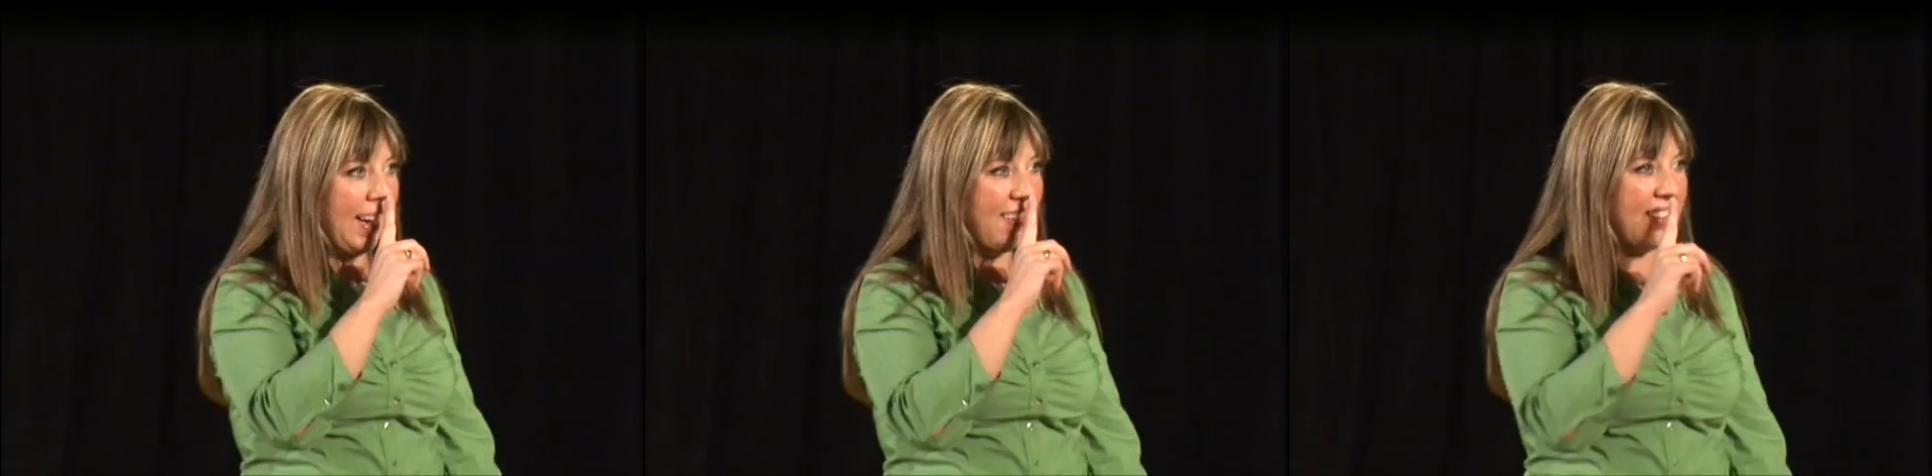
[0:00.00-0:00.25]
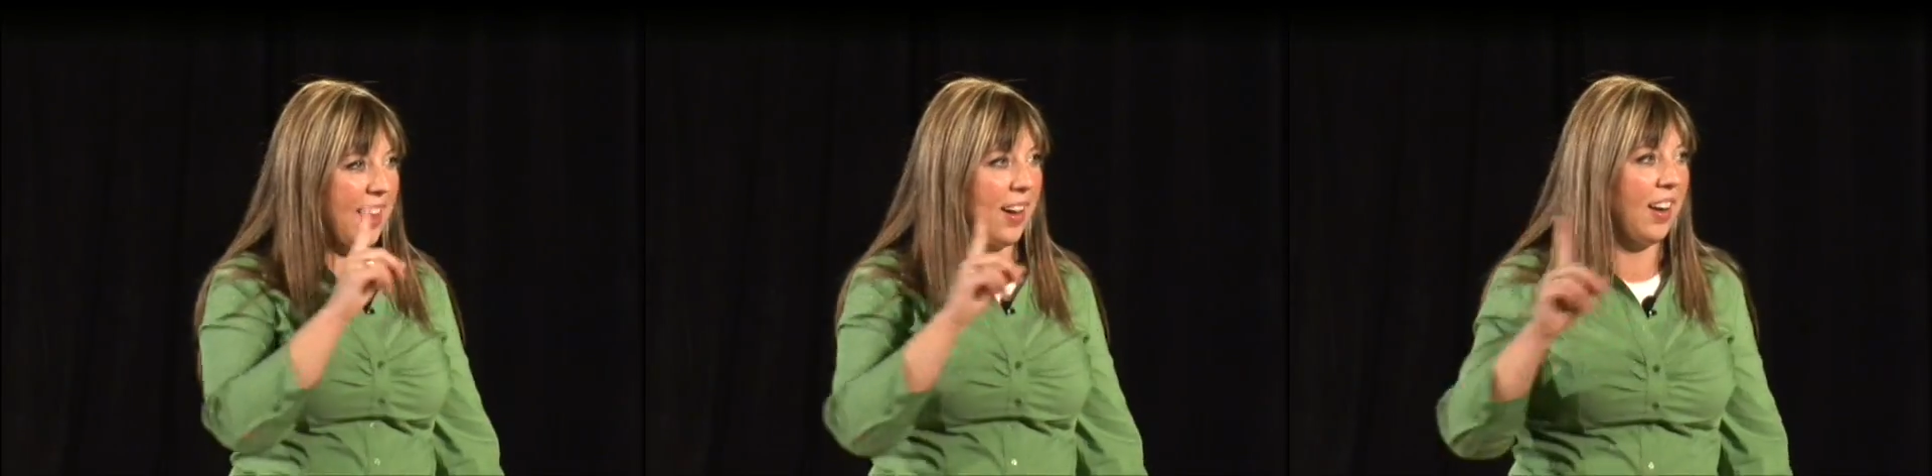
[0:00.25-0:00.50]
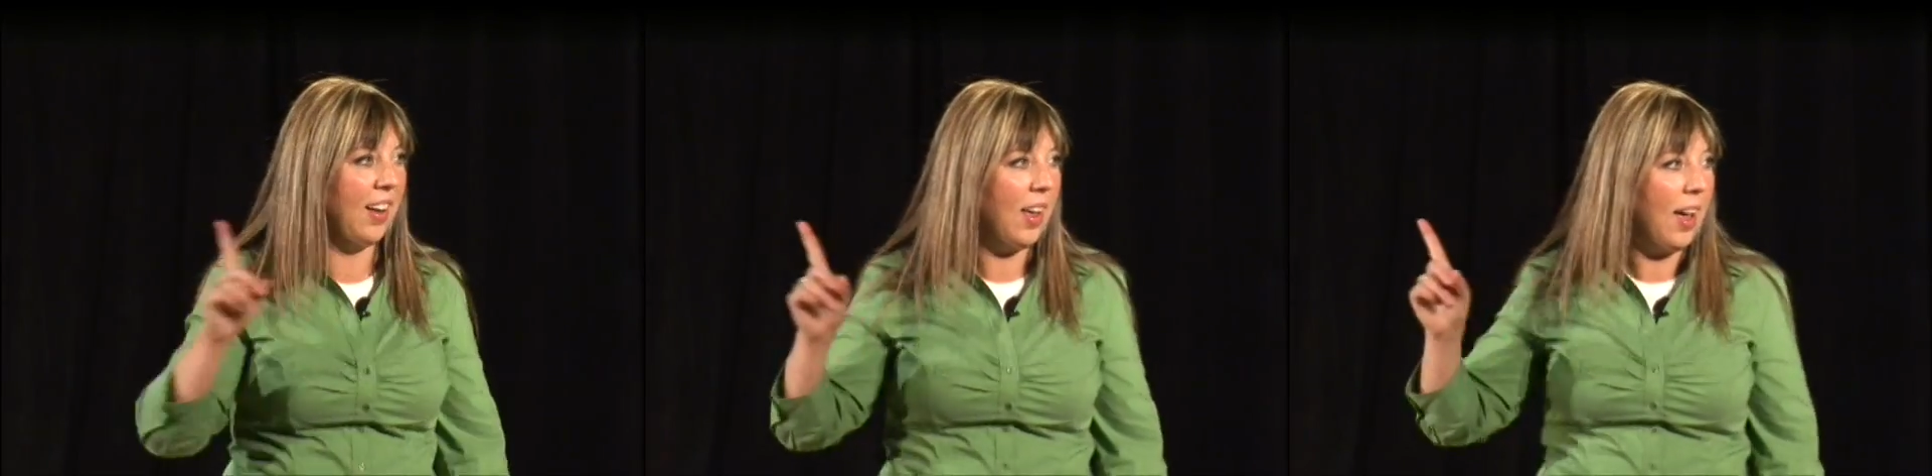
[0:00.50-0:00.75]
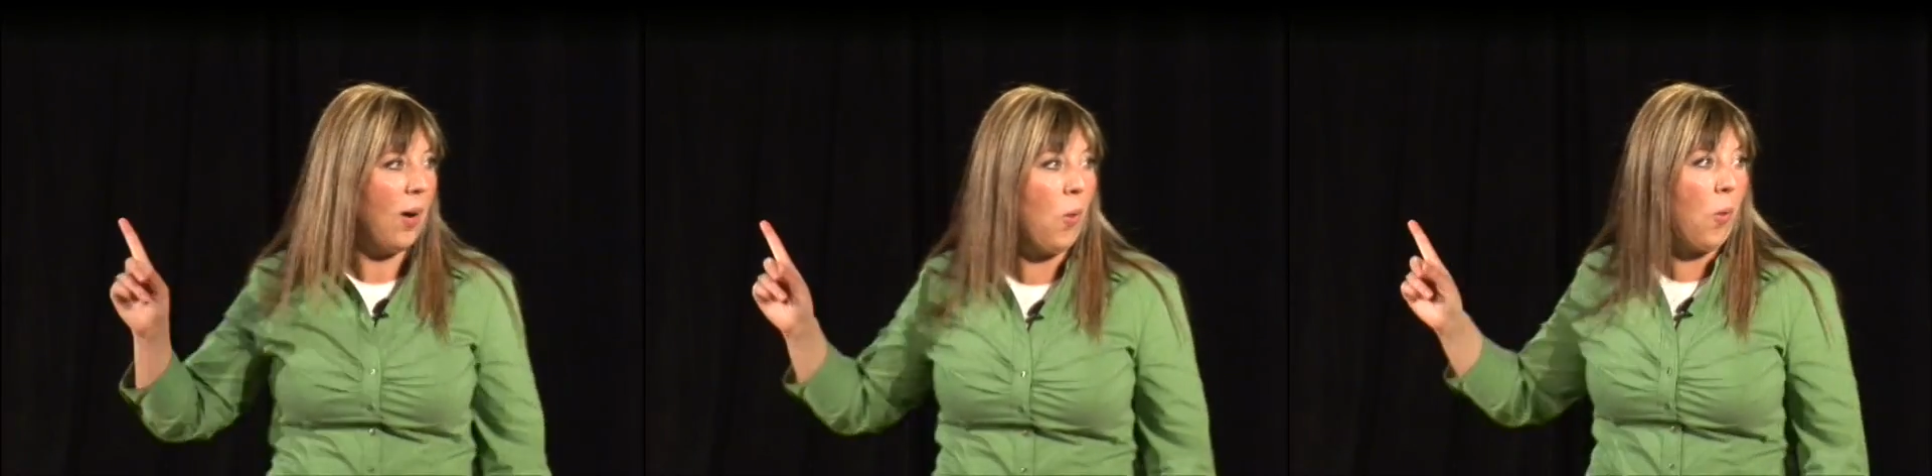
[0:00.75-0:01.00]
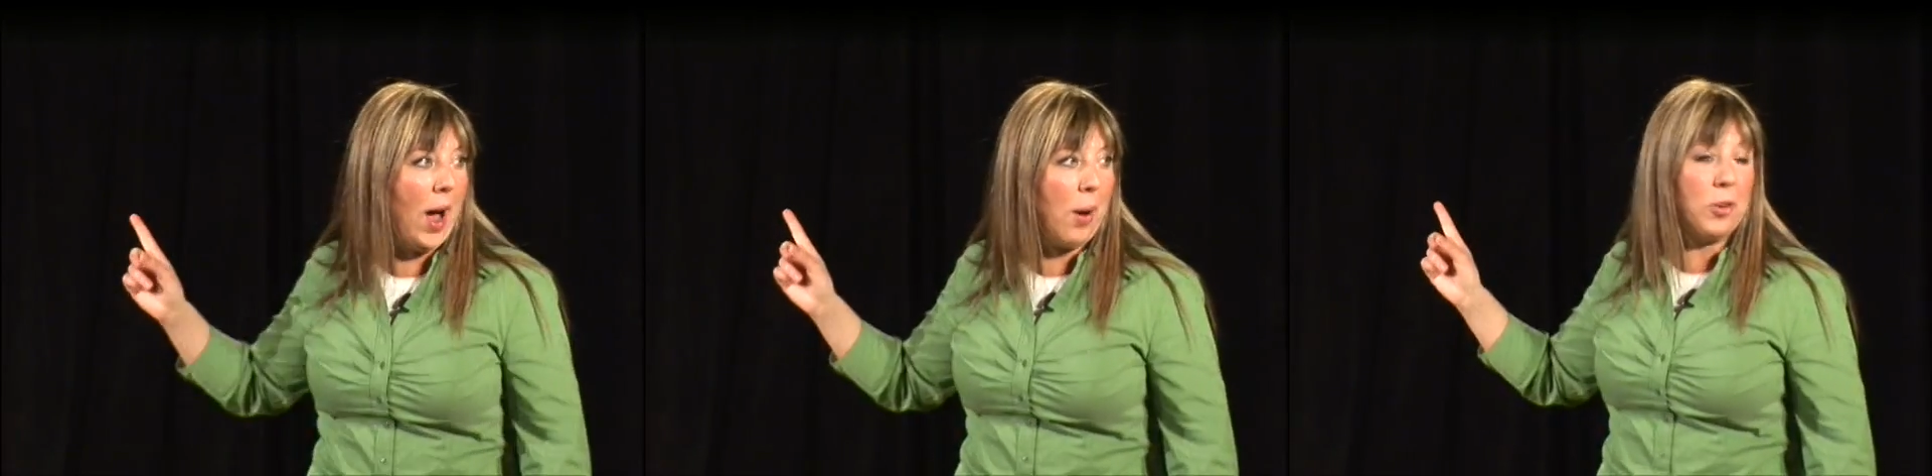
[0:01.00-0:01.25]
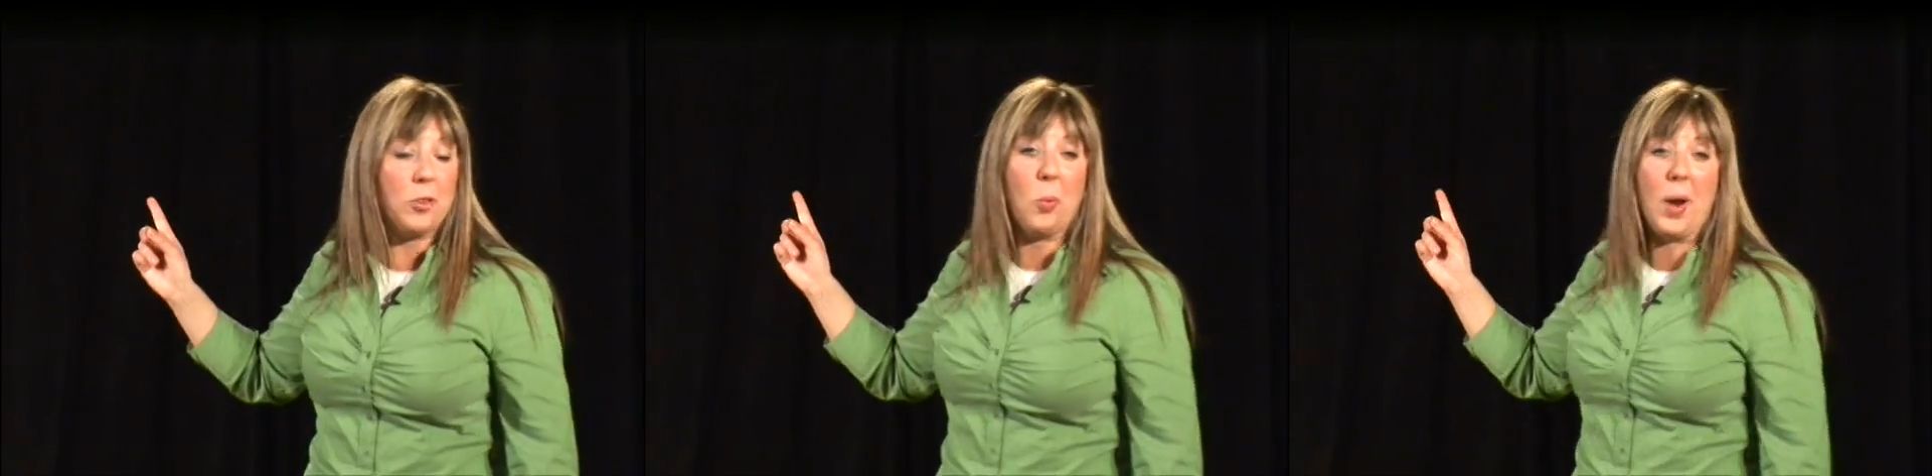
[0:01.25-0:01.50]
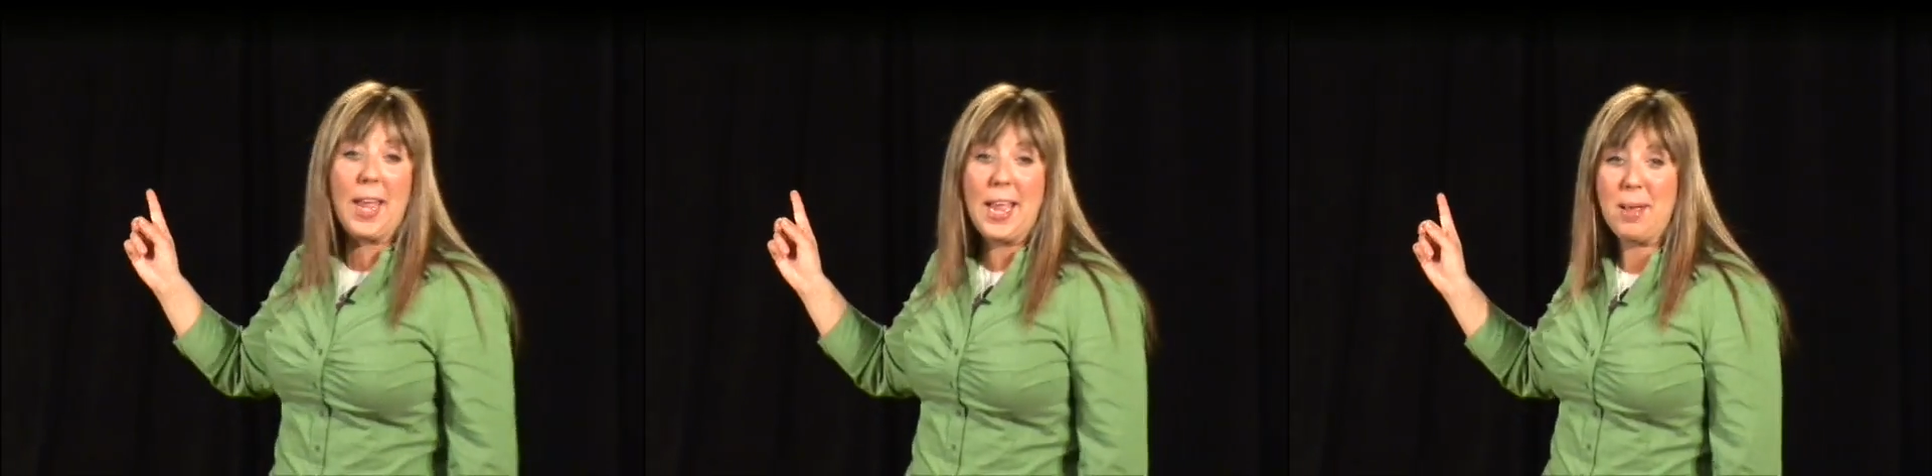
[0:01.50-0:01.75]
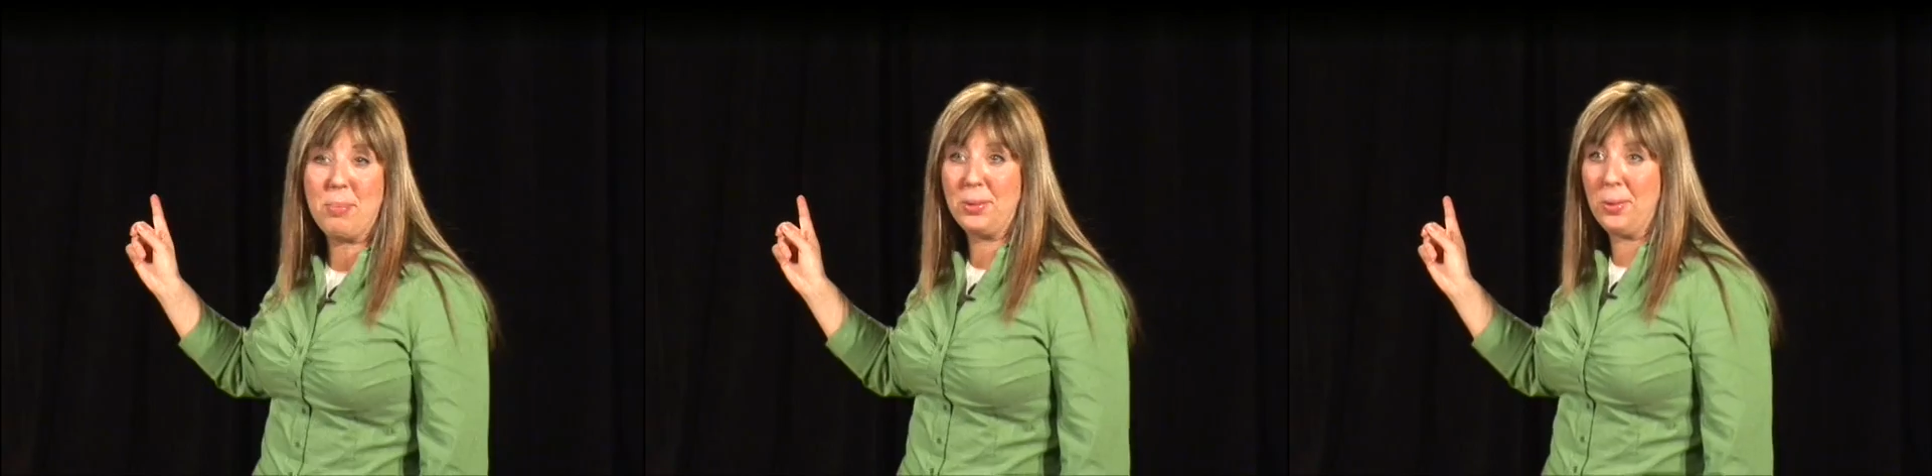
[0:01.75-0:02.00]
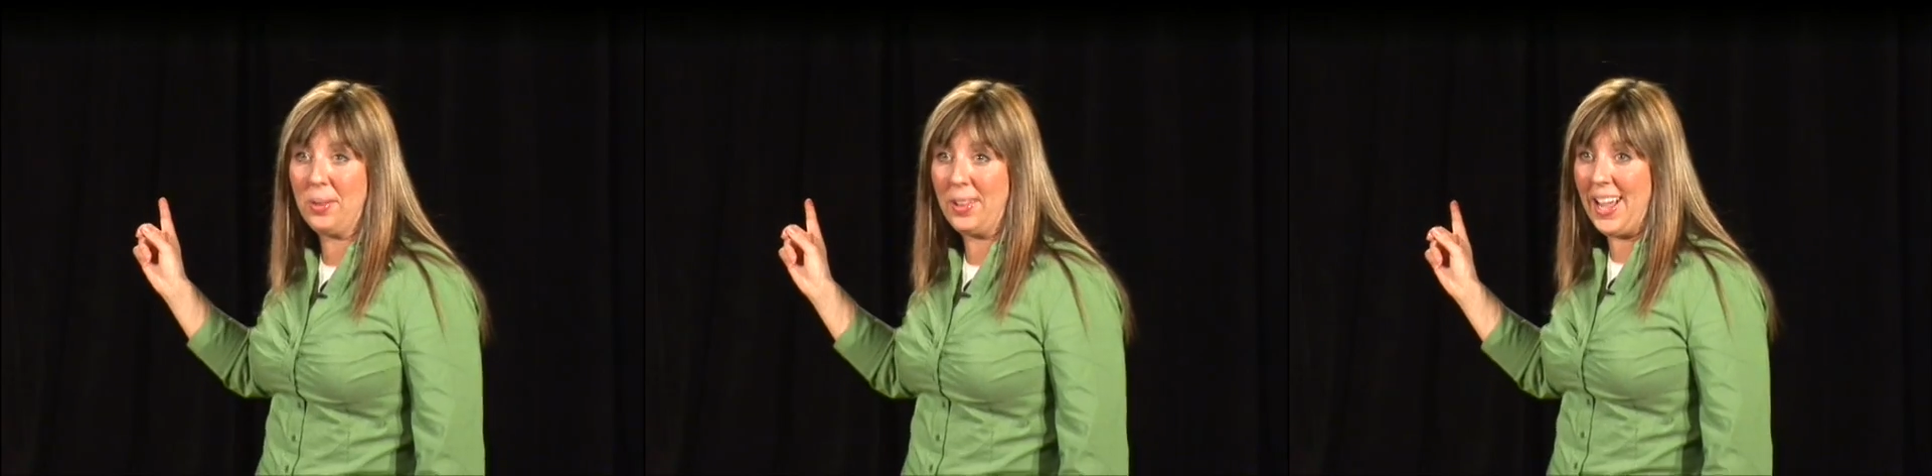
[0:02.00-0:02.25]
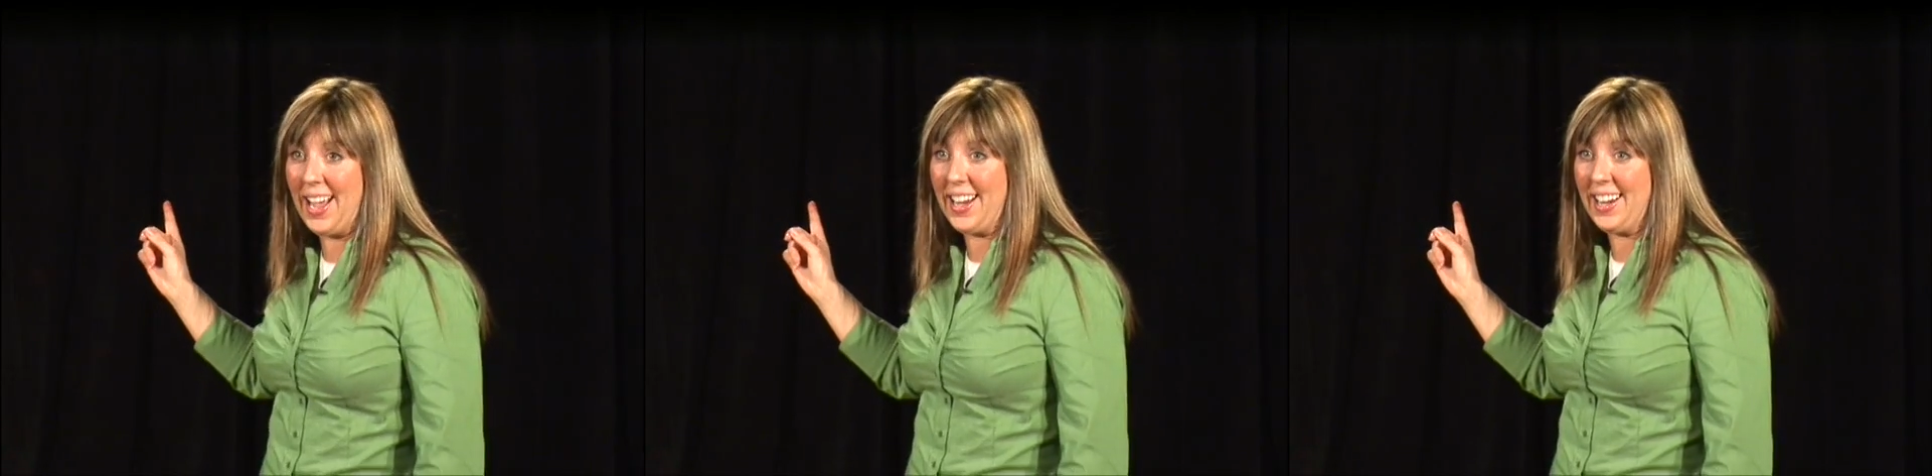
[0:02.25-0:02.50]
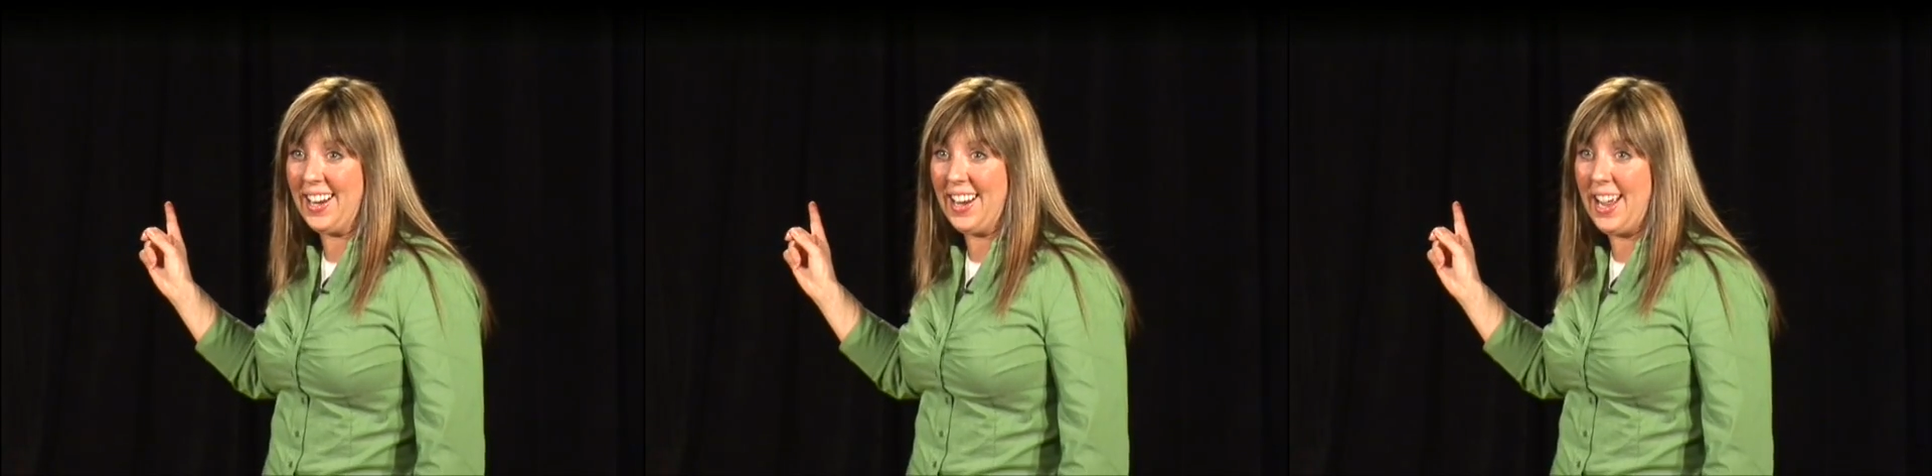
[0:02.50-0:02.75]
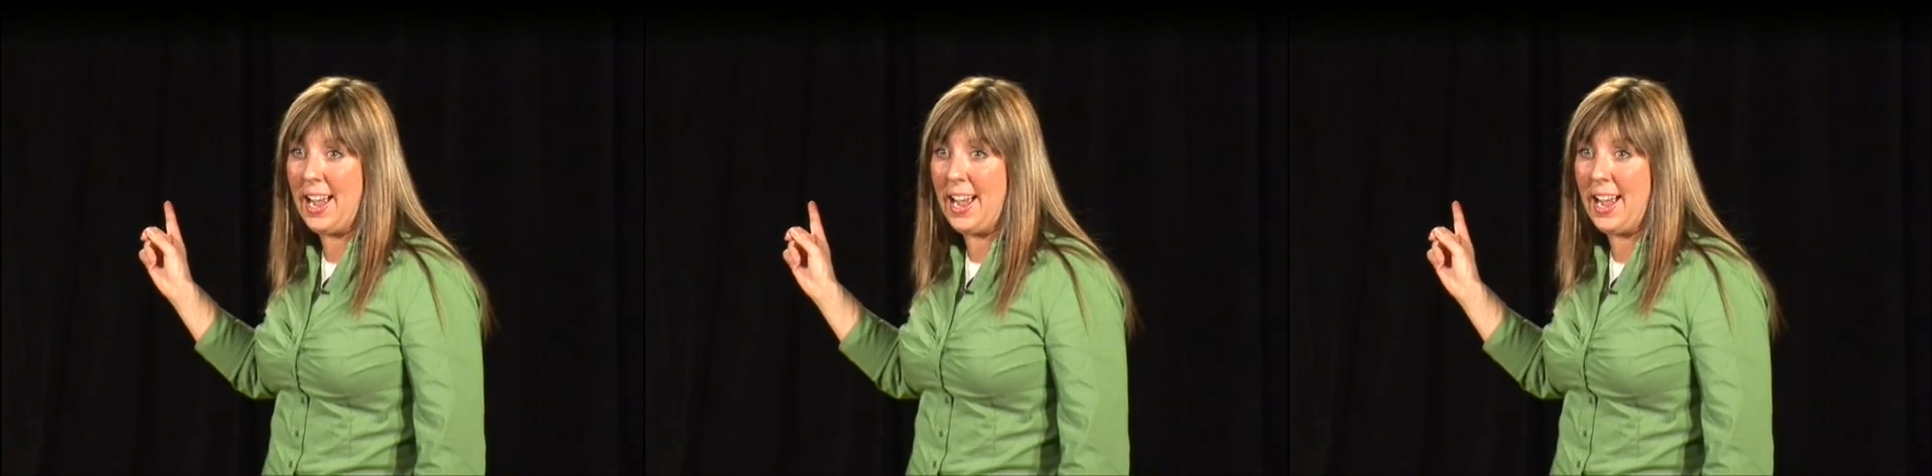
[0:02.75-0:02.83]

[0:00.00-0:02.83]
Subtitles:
and said, oh, I was way below the line.